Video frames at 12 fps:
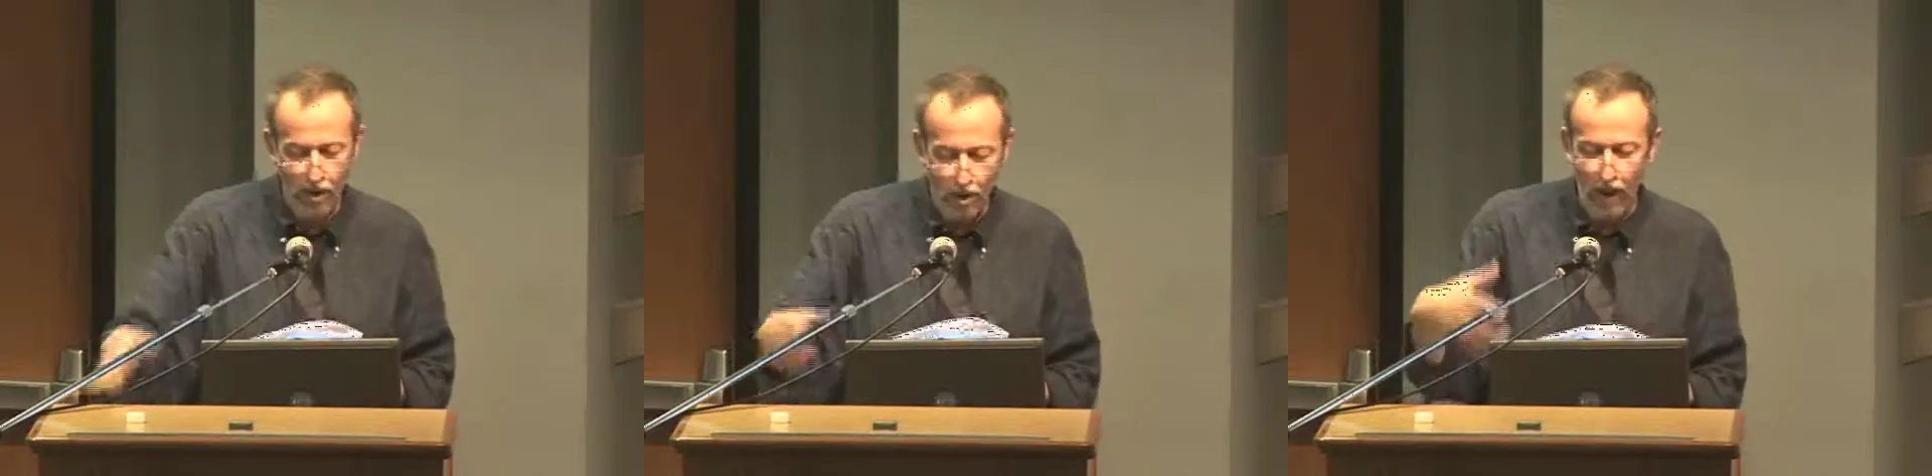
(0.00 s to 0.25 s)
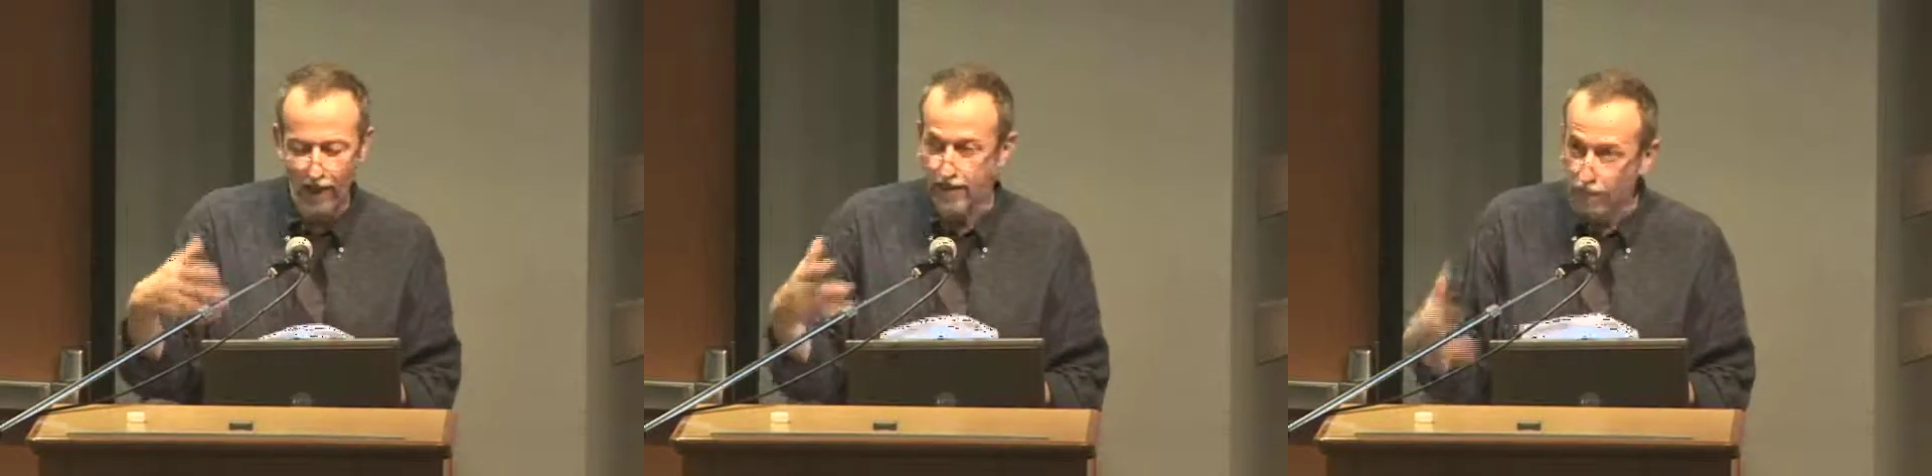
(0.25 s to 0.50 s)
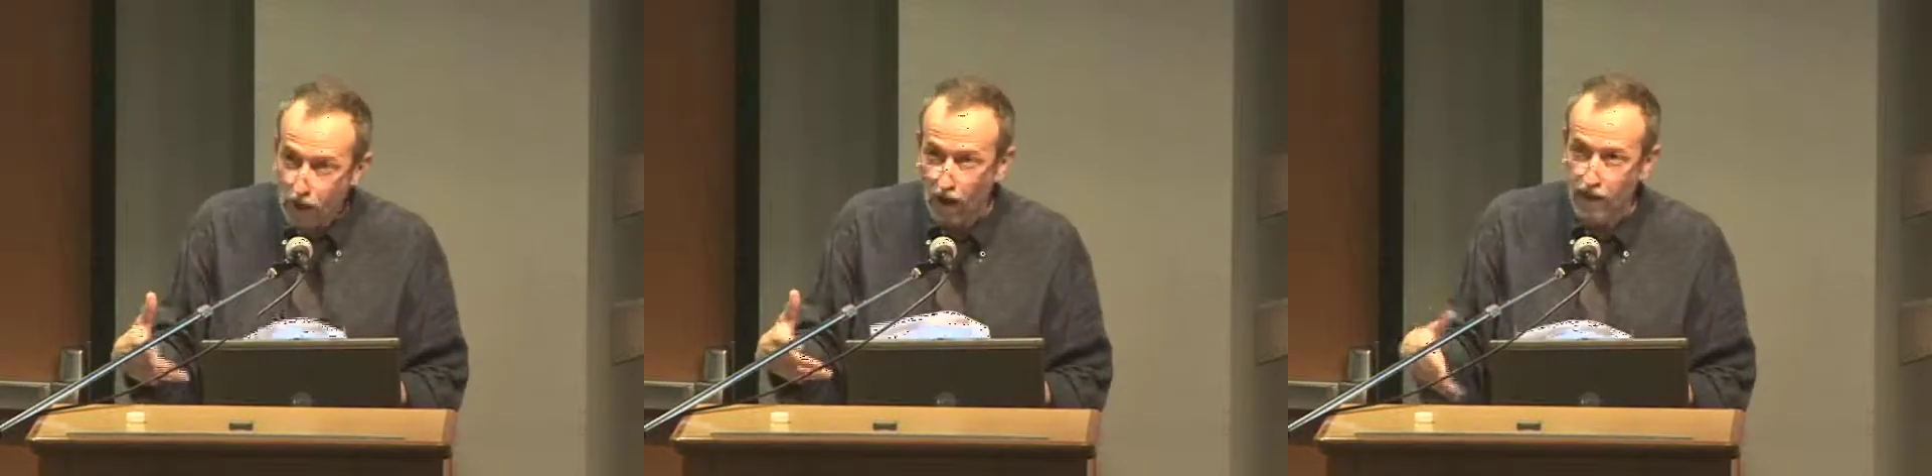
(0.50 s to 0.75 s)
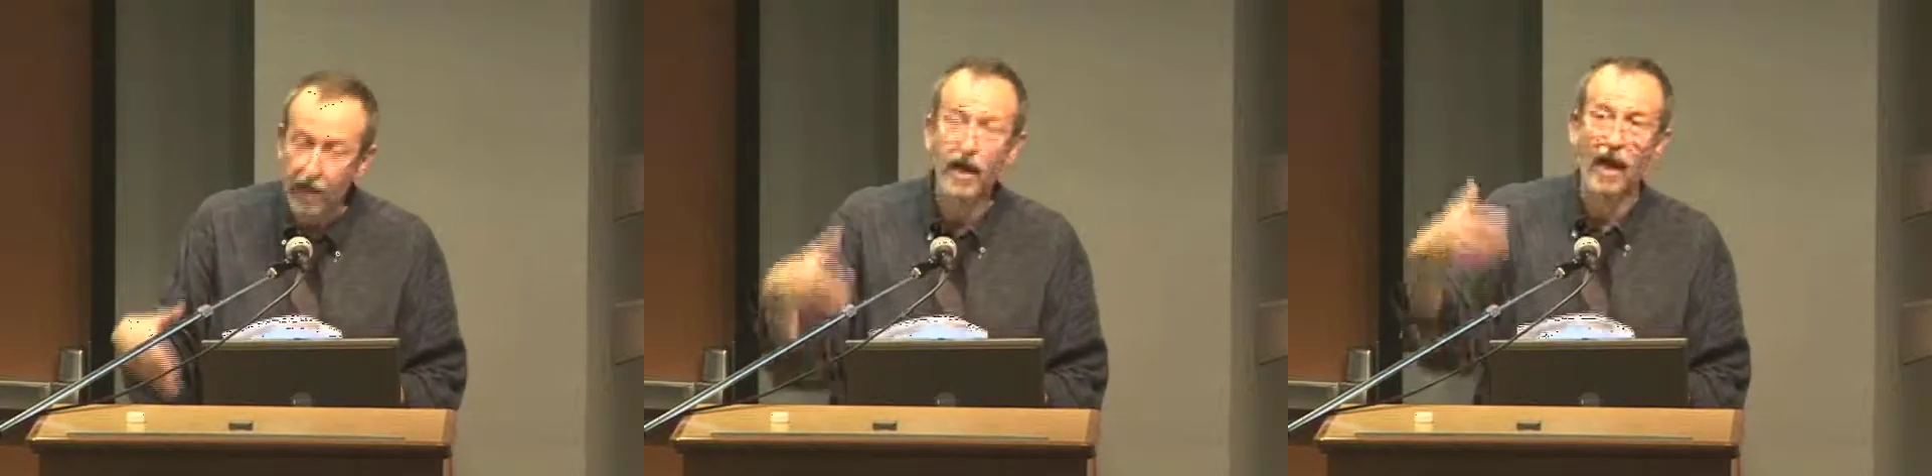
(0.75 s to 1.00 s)
who has
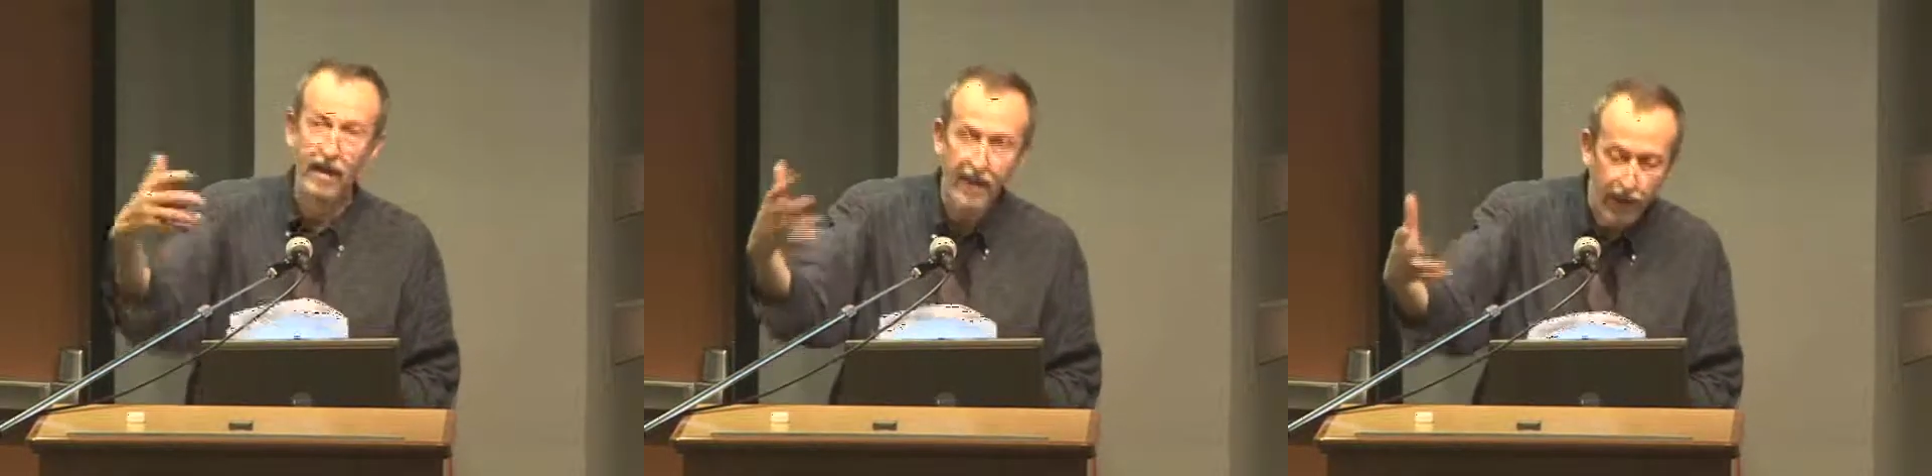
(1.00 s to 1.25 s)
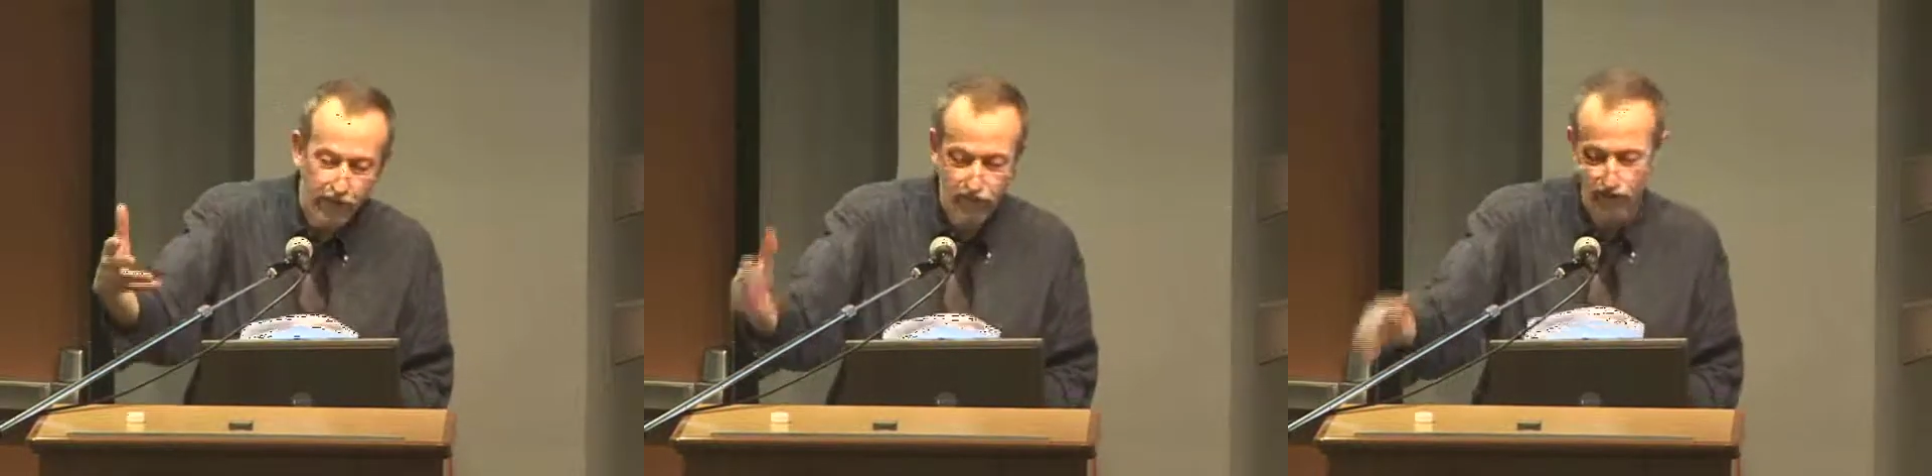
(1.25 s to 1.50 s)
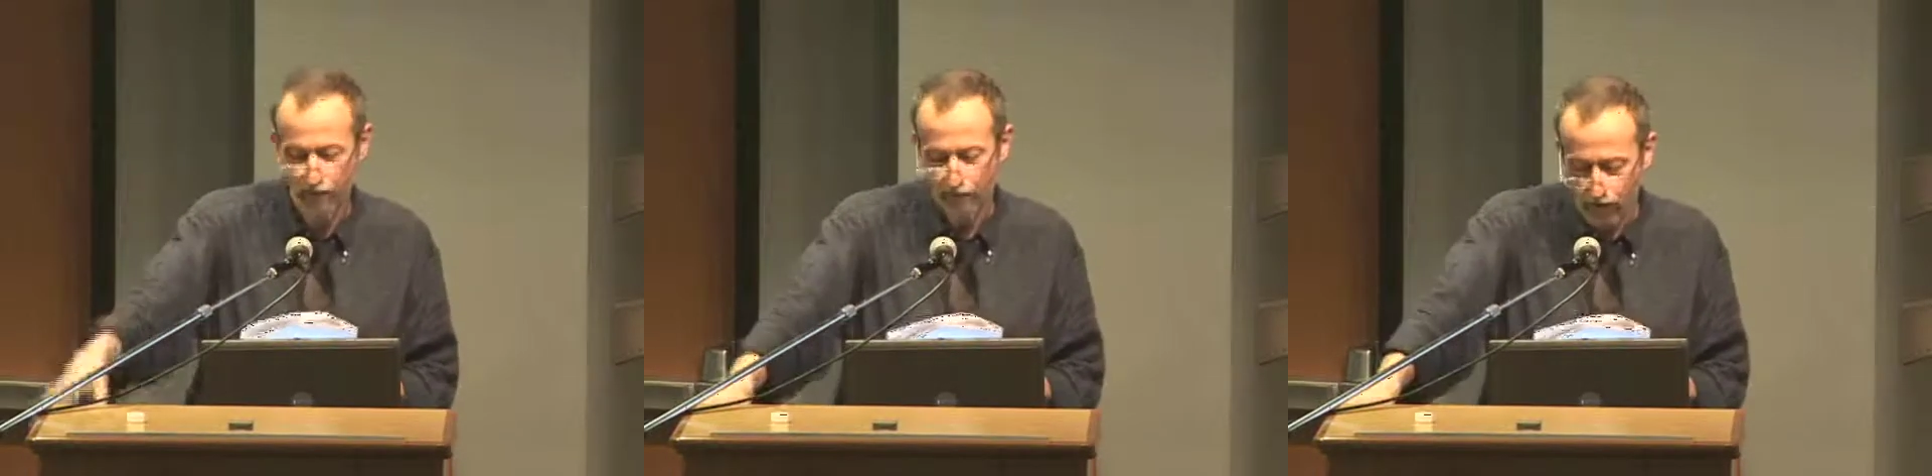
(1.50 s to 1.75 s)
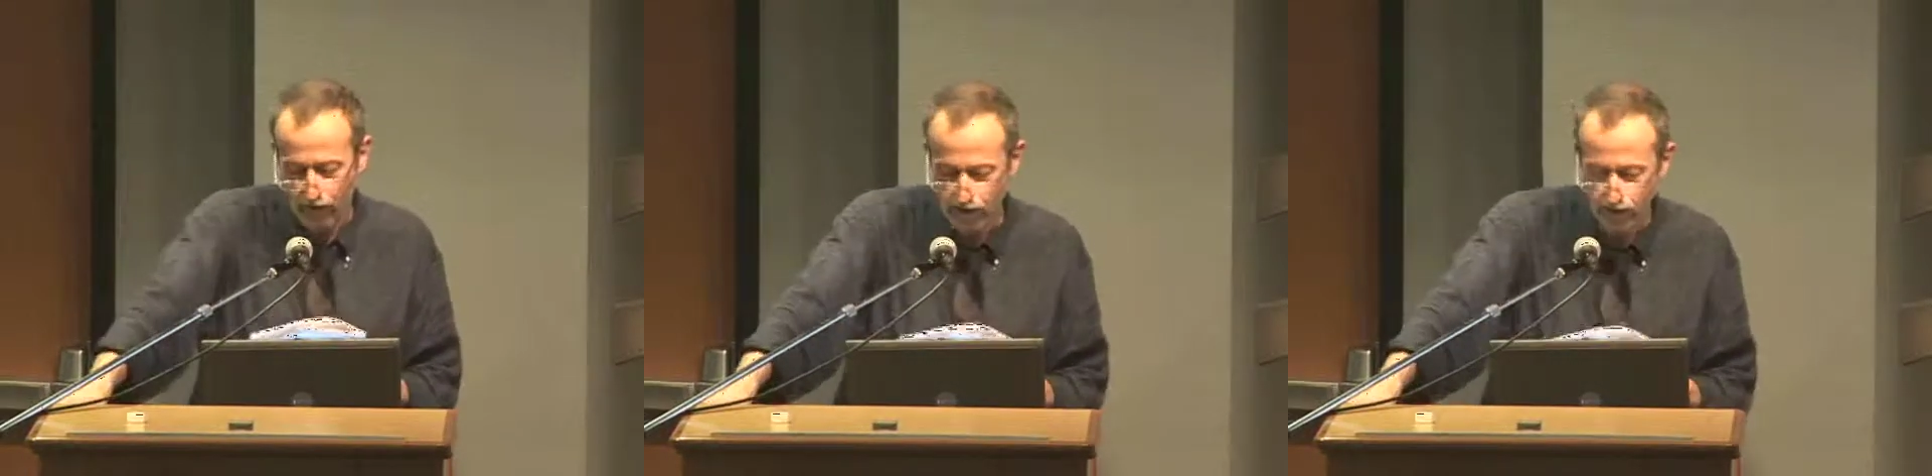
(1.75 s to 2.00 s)
money and gives him
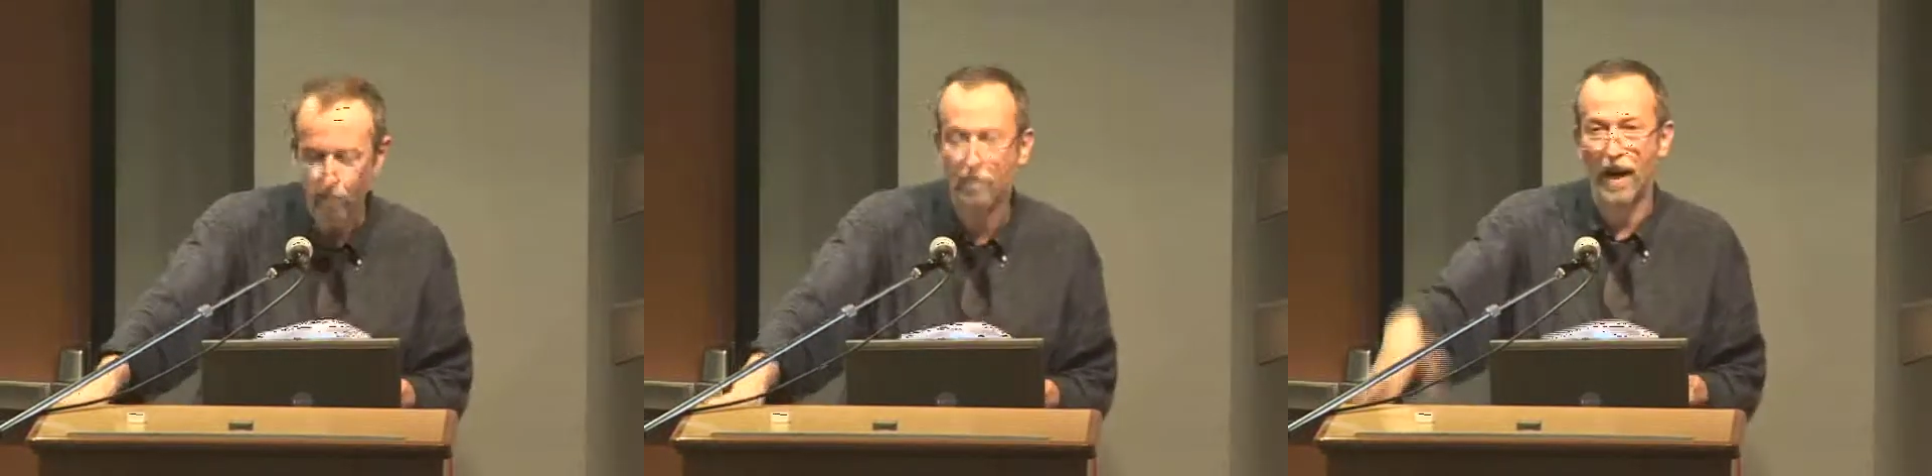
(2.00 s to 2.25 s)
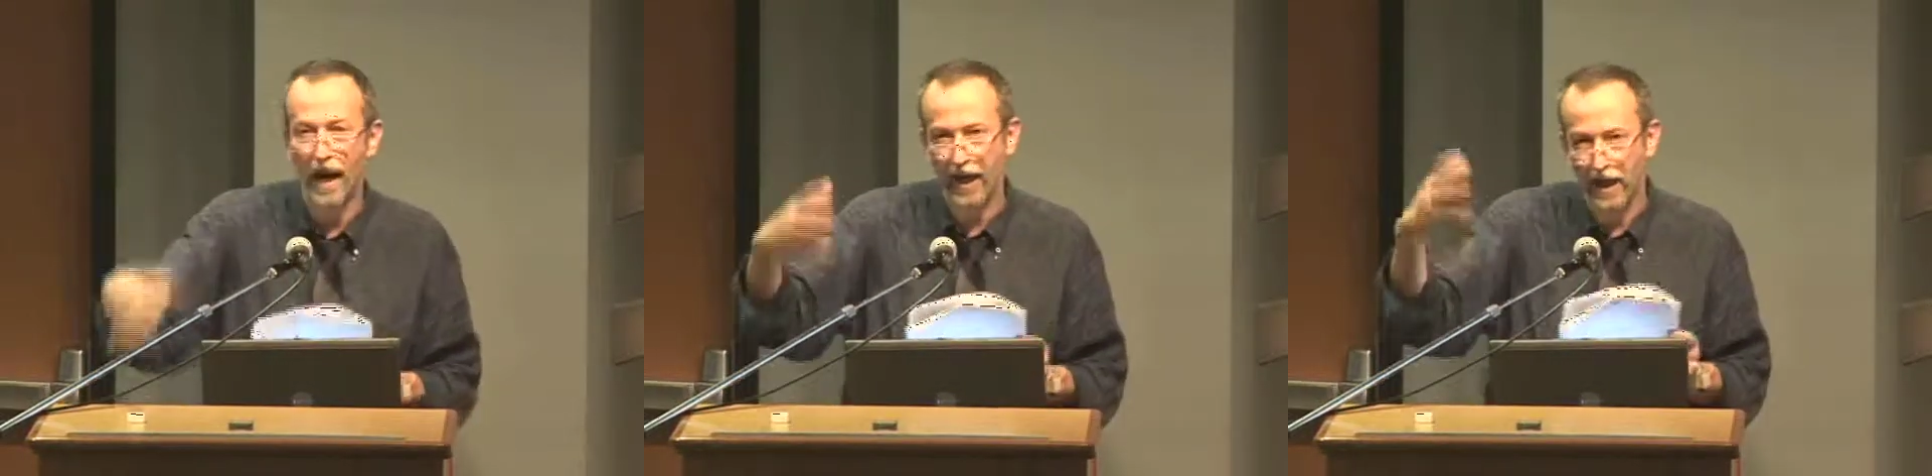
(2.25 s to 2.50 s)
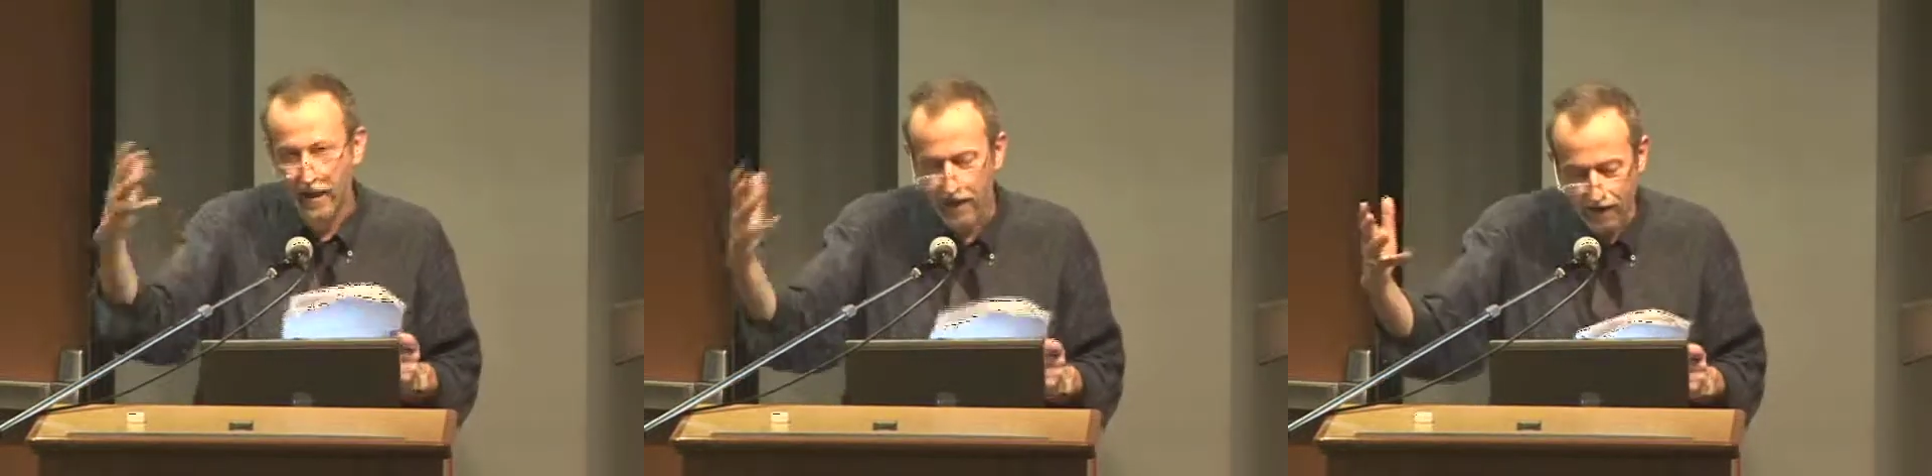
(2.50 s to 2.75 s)
money to buy